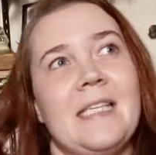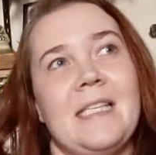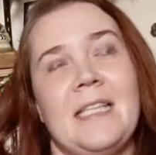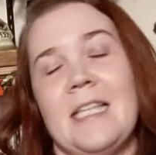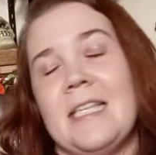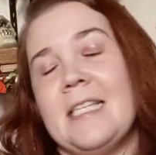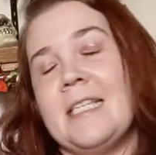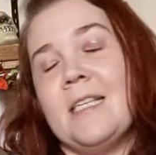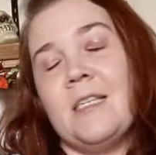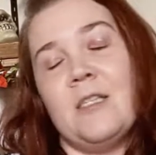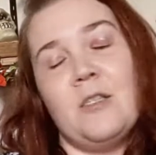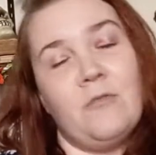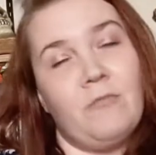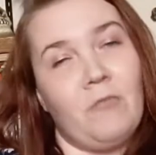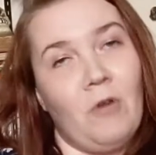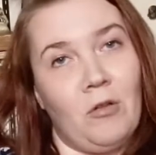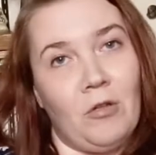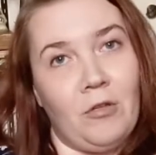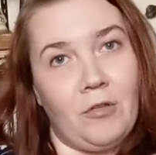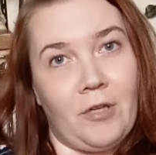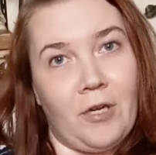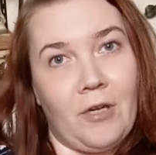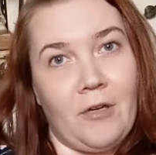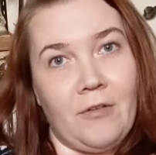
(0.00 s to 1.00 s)
this is a
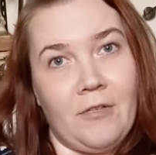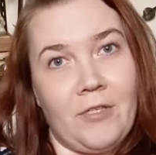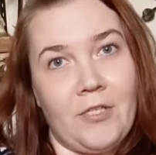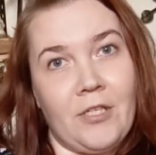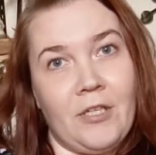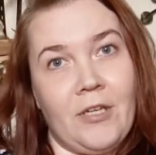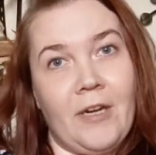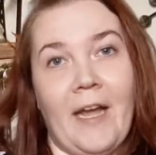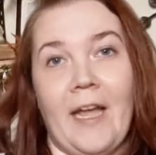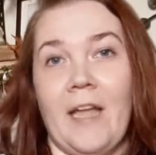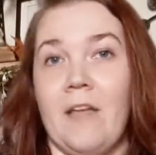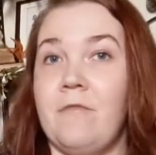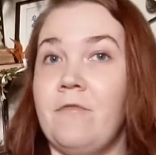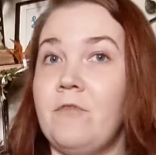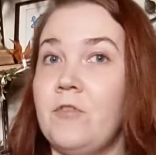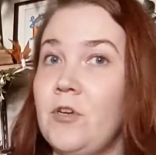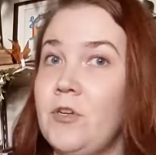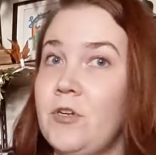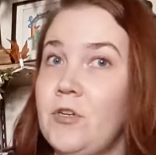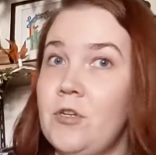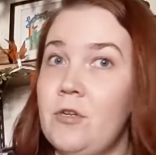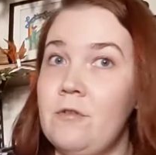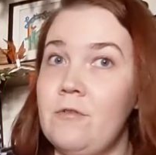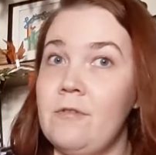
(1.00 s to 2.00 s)
roller coaster. I have
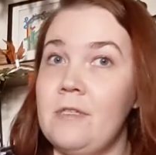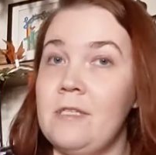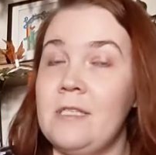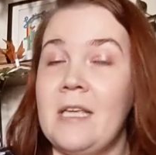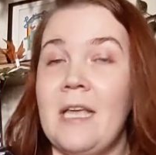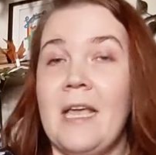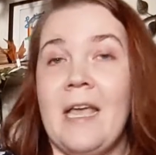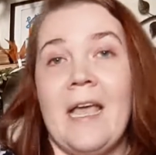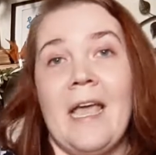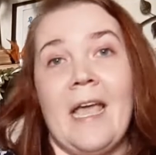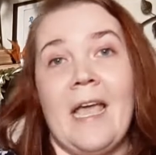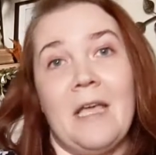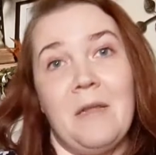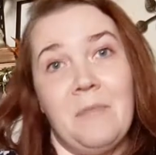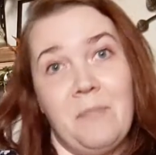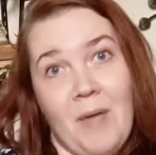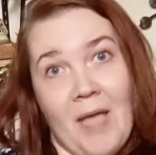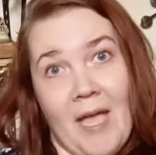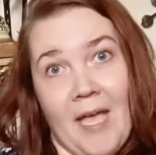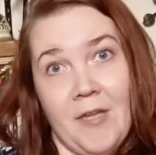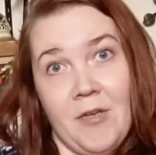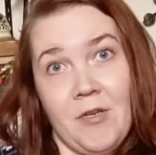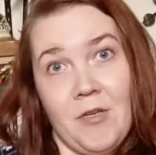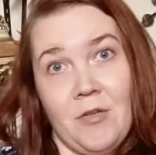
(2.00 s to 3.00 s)
good news and
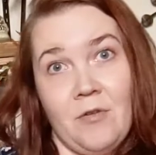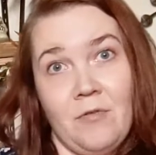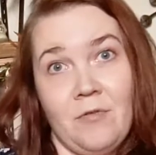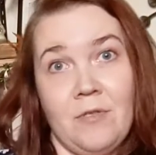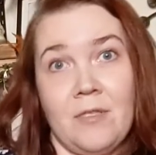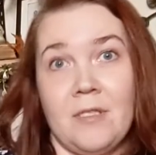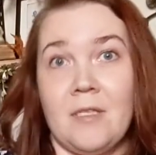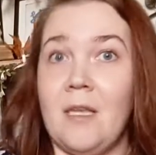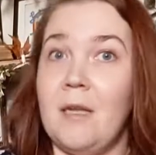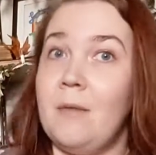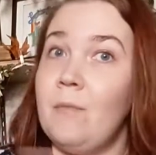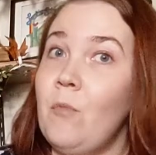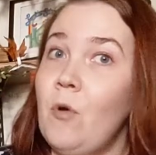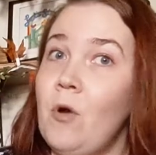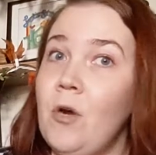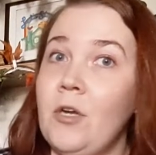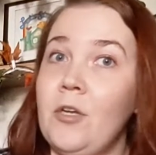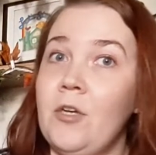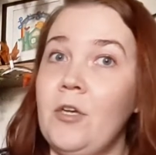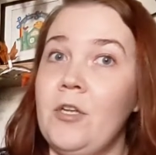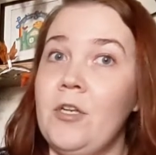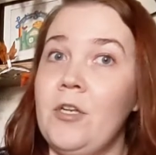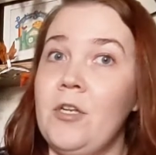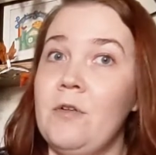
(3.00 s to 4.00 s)
bad news, and more
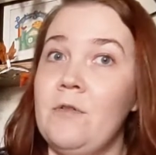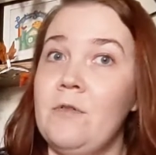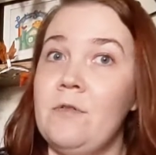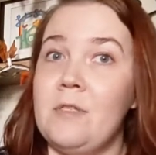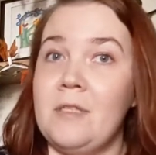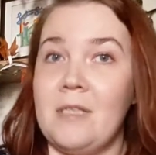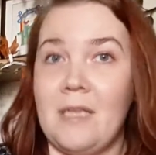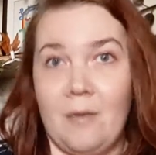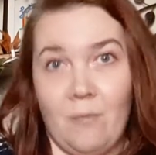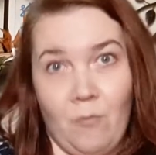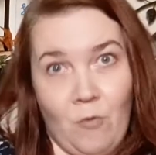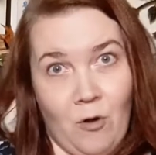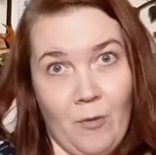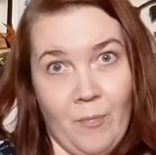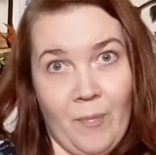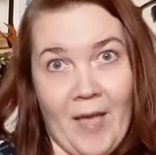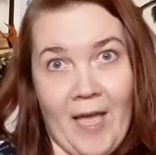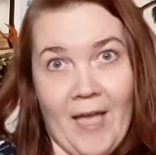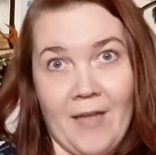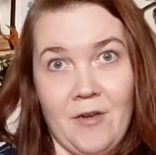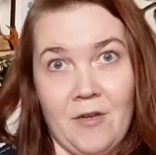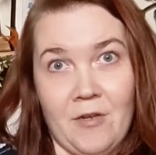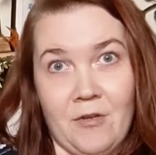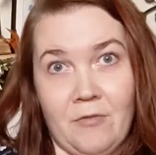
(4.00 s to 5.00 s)
good news and more
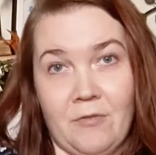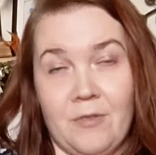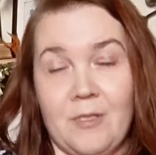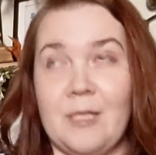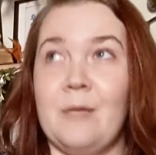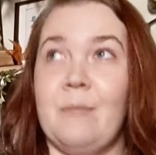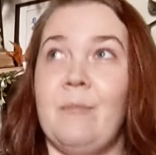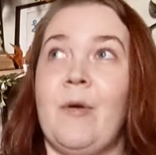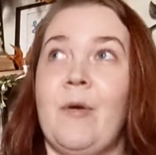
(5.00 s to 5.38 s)
bad news,